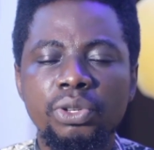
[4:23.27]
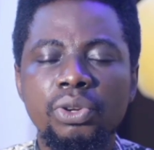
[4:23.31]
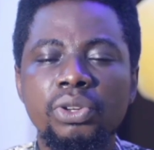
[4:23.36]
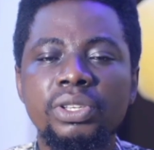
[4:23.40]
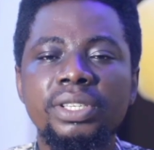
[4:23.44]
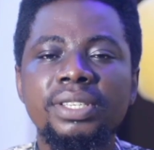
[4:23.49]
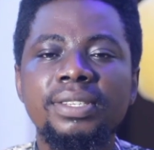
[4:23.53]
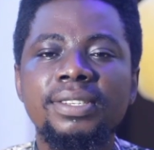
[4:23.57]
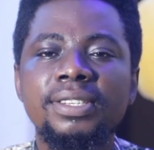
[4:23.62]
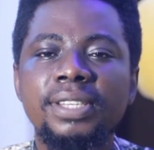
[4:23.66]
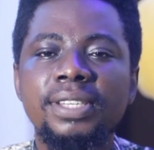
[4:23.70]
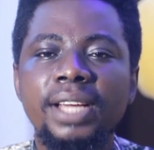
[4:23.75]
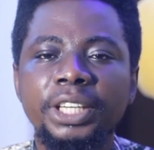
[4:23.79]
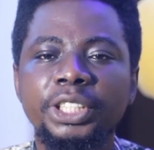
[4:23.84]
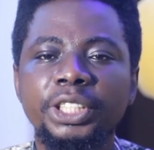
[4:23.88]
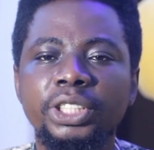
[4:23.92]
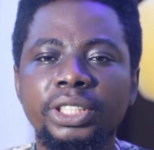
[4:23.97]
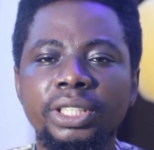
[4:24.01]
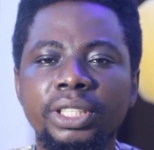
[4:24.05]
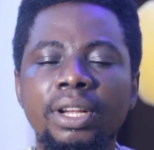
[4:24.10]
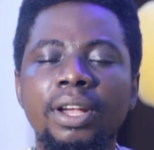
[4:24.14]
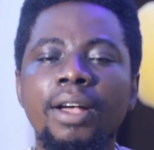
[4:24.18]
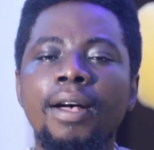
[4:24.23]
You
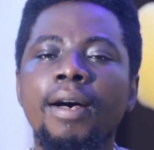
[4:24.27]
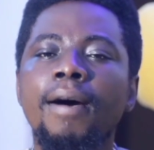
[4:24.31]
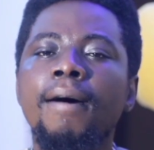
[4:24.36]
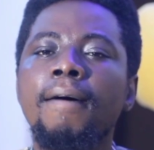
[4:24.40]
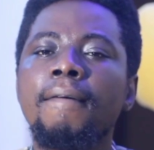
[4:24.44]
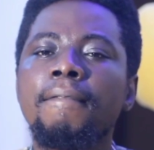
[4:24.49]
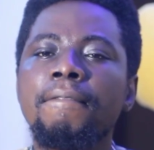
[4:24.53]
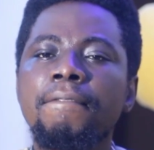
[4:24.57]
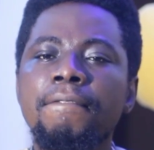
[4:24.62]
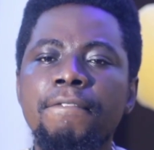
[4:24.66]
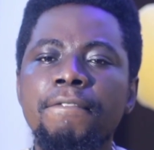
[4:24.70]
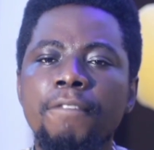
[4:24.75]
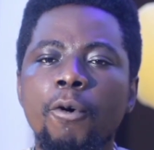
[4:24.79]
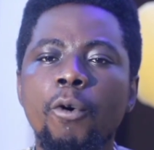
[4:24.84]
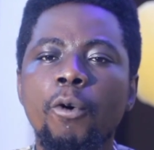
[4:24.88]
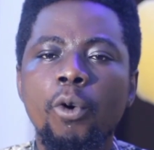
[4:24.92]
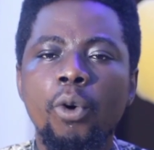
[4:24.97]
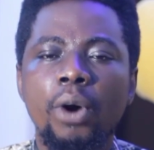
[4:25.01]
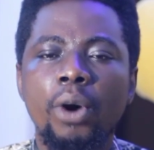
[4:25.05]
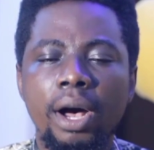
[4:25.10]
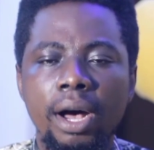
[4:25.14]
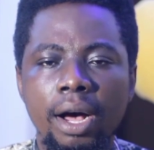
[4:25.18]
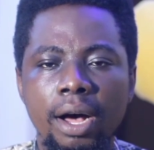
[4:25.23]
search
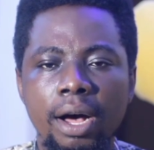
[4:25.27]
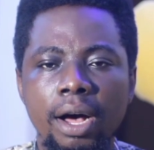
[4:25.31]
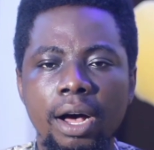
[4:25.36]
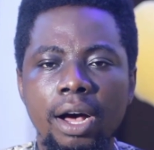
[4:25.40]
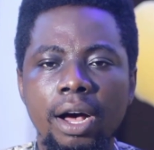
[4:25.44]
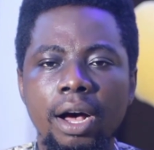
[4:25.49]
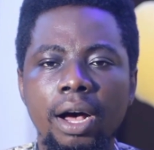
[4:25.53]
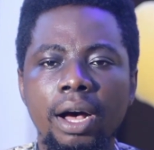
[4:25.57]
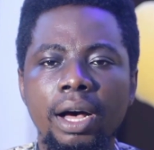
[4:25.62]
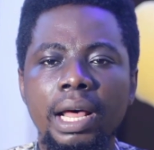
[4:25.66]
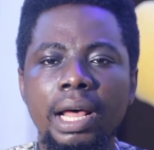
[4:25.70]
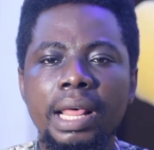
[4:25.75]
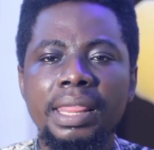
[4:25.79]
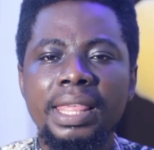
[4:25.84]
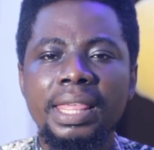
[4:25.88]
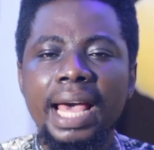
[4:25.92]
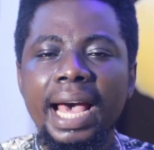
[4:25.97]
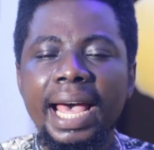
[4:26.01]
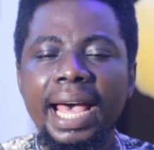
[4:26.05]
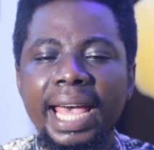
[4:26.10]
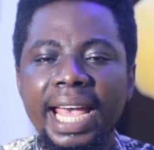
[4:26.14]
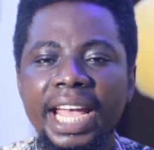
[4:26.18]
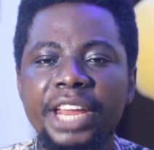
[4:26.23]
for
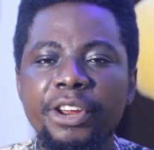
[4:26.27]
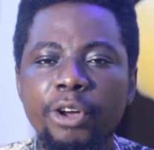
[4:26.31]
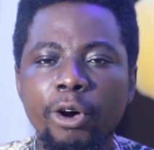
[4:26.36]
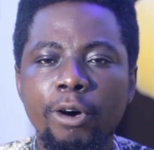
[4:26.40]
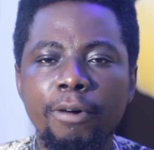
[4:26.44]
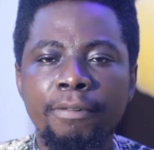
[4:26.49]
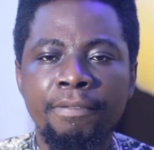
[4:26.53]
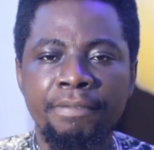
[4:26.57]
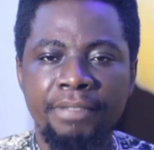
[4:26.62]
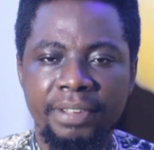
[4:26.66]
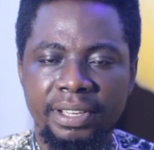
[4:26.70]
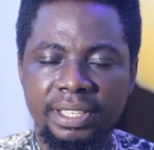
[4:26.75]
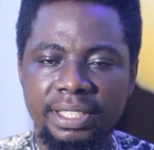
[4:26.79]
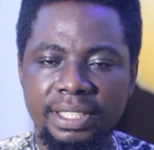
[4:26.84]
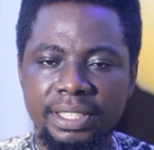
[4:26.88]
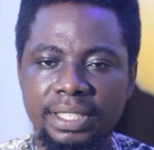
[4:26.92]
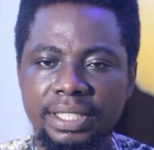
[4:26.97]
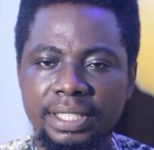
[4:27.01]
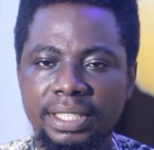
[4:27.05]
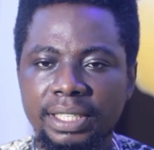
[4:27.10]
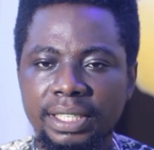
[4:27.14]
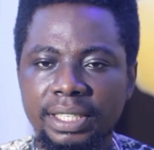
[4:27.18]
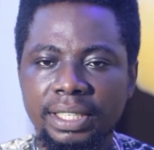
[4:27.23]
their head
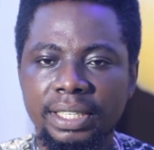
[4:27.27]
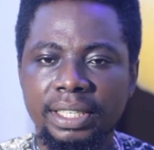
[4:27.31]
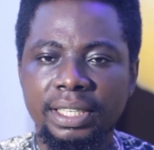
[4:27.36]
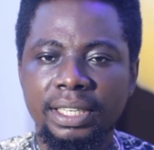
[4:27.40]
office.